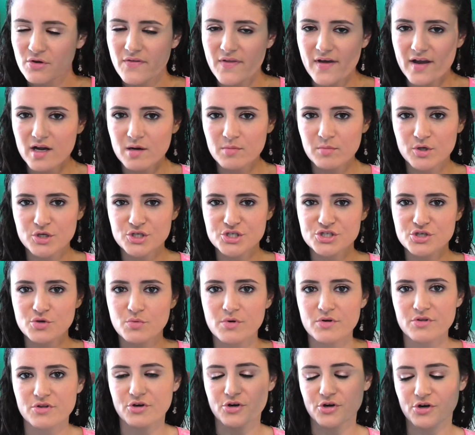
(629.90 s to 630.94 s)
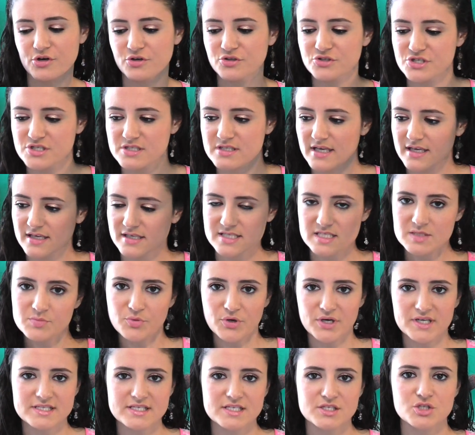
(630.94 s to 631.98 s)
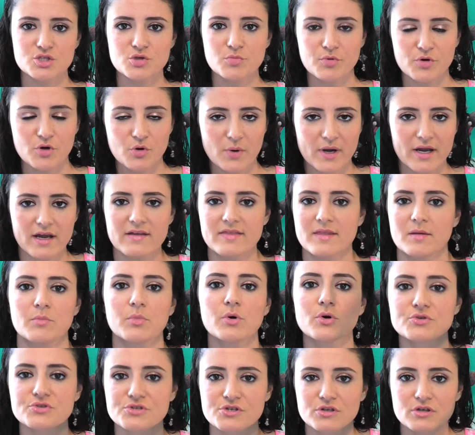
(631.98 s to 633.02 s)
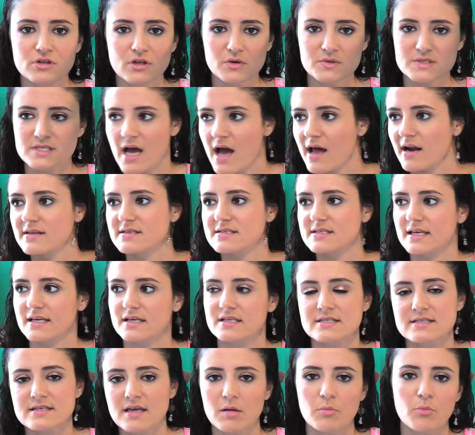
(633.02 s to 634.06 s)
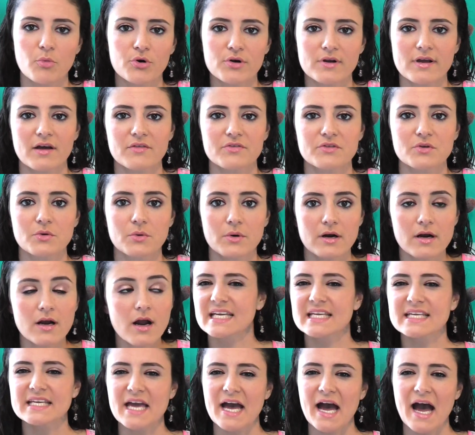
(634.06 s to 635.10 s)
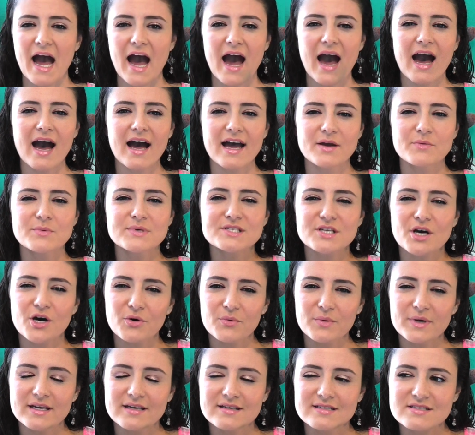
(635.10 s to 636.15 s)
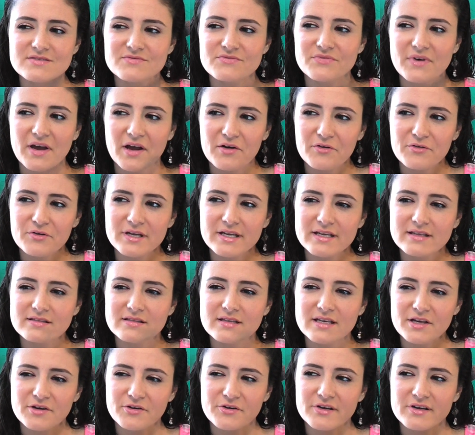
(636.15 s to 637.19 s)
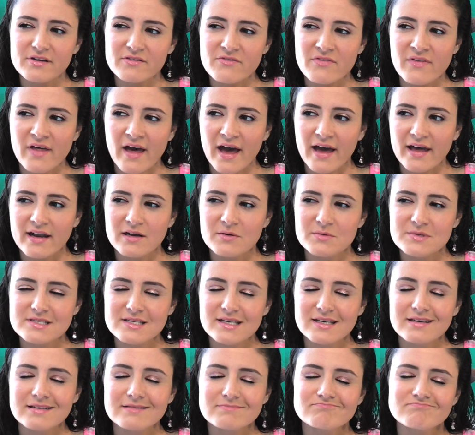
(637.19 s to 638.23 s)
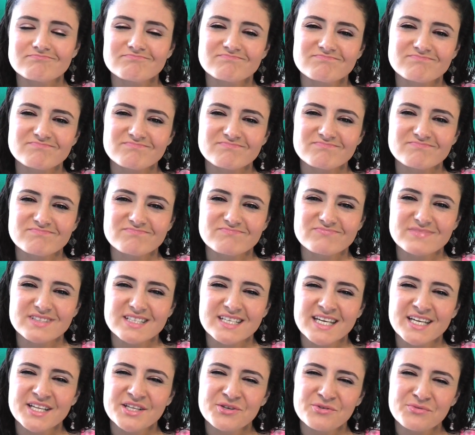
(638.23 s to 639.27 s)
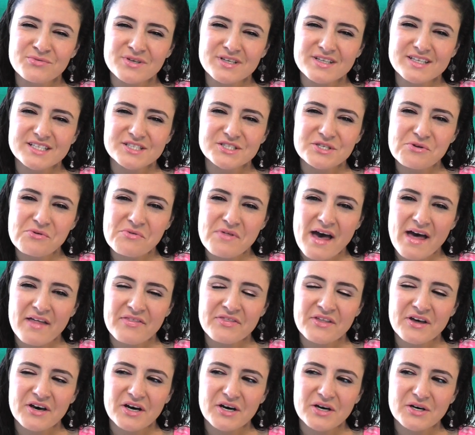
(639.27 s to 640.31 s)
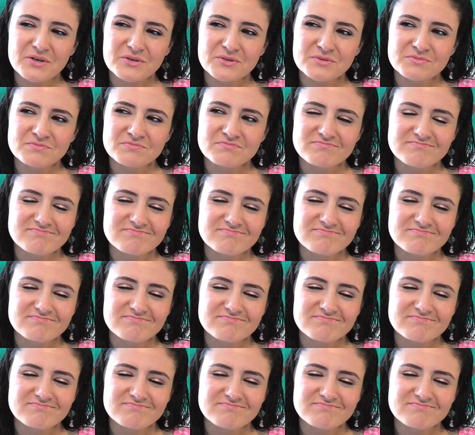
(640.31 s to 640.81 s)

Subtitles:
know that commercial where the girl just like sprays it super quick and then pulls her clothes on and is like skateboarding out the door? Yeah, I was always very leery of that. I was like, can you really do that though?